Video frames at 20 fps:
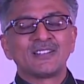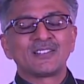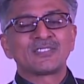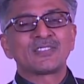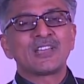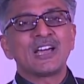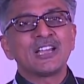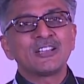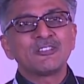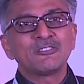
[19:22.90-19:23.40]

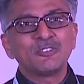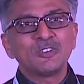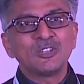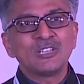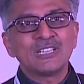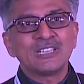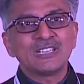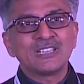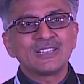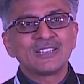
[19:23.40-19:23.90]

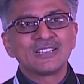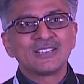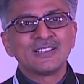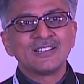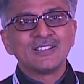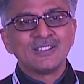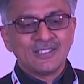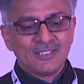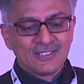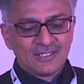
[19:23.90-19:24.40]
Thankfully,
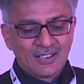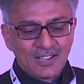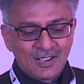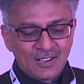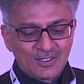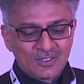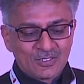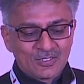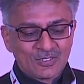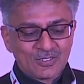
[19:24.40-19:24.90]

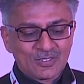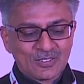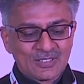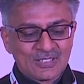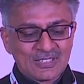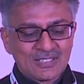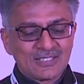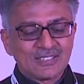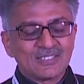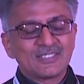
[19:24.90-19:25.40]
now
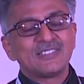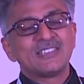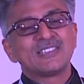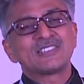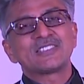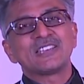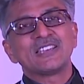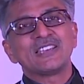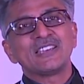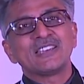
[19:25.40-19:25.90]
they
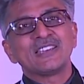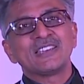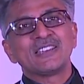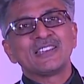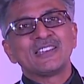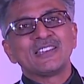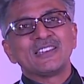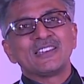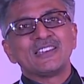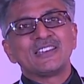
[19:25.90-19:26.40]
say
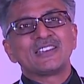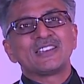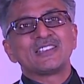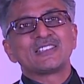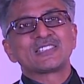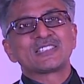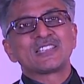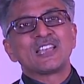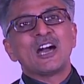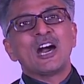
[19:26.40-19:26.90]
it
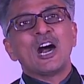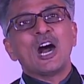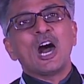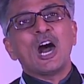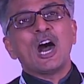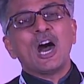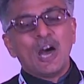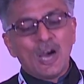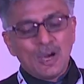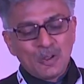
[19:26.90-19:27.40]
is
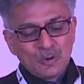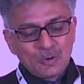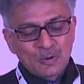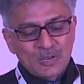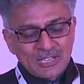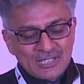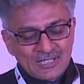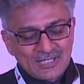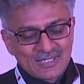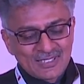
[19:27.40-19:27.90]

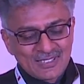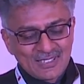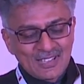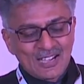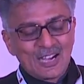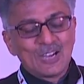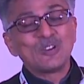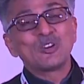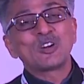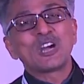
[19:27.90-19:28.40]

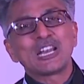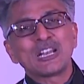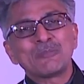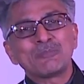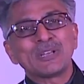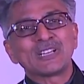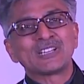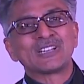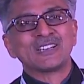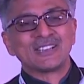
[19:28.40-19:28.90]

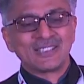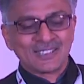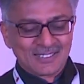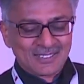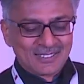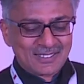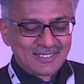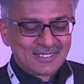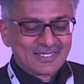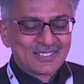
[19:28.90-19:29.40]
Anukalpik
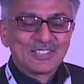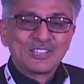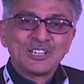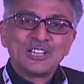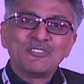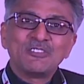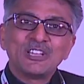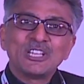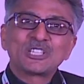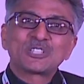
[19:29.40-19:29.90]

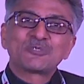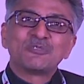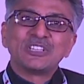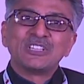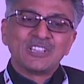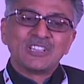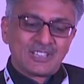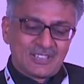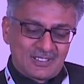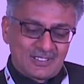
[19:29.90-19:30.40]
Nivesh
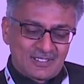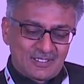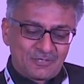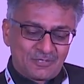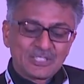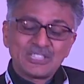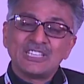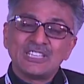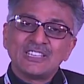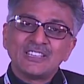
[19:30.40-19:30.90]

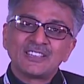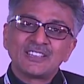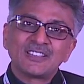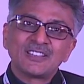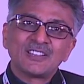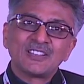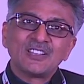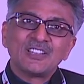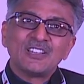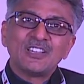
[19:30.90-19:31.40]
Vidhi.
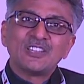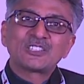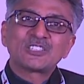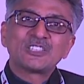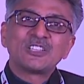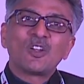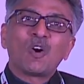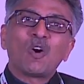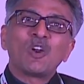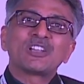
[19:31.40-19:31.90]
It's
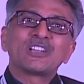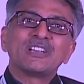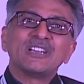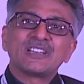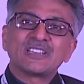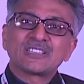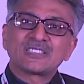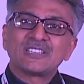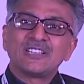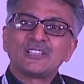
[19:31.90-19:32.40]
an alternate
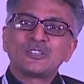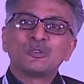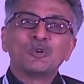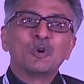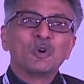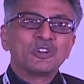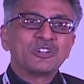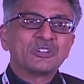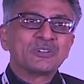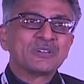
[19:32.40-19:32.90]
asset to
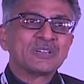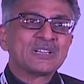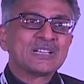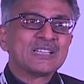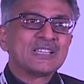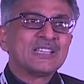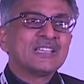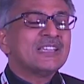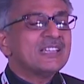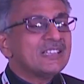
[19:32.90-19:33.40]
own.
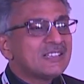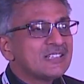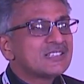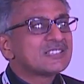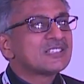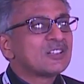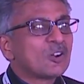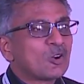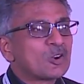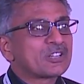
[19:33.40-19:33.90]
It is
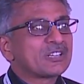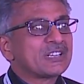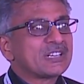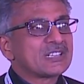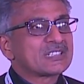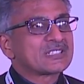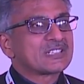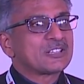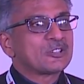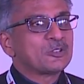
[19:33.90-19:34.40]
an alternate
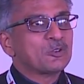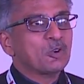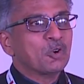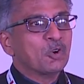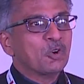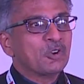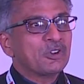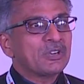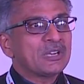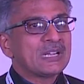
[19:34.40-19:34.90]
asset to
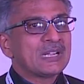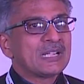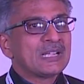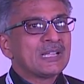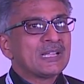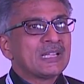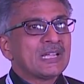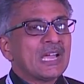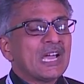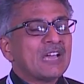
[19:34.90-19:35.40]
own,
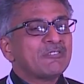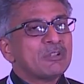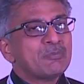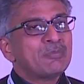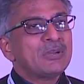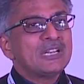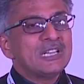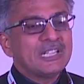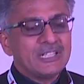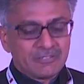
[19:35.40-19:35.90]
and we
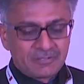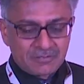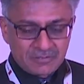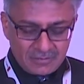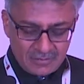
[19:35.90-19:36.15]
believe